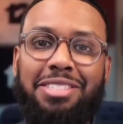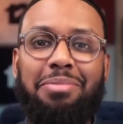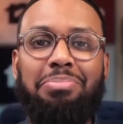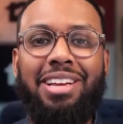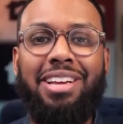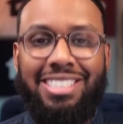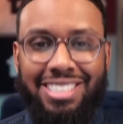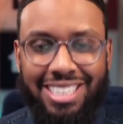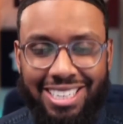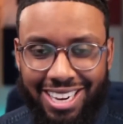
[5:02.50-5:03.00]
the
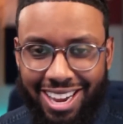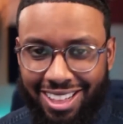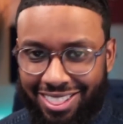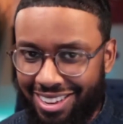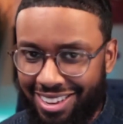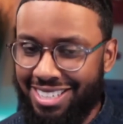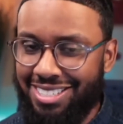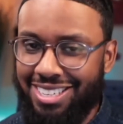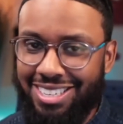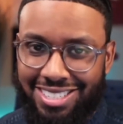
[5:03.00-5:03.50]
place together,
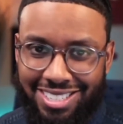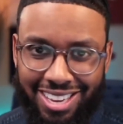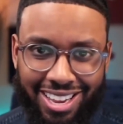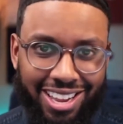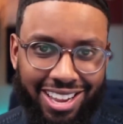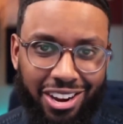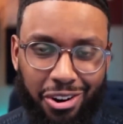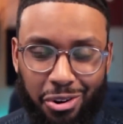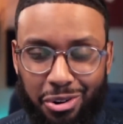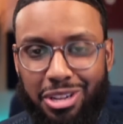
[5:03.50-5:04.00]
as they say
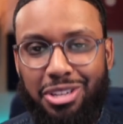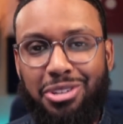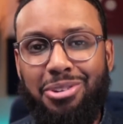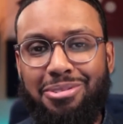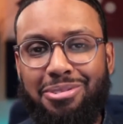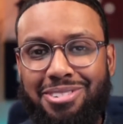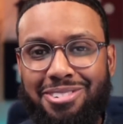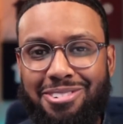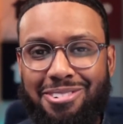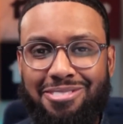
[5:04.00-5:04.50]
here on the
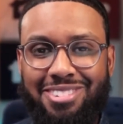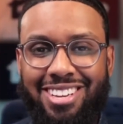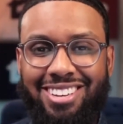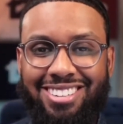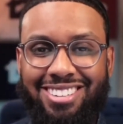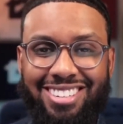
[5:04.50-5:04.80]
YouTubes.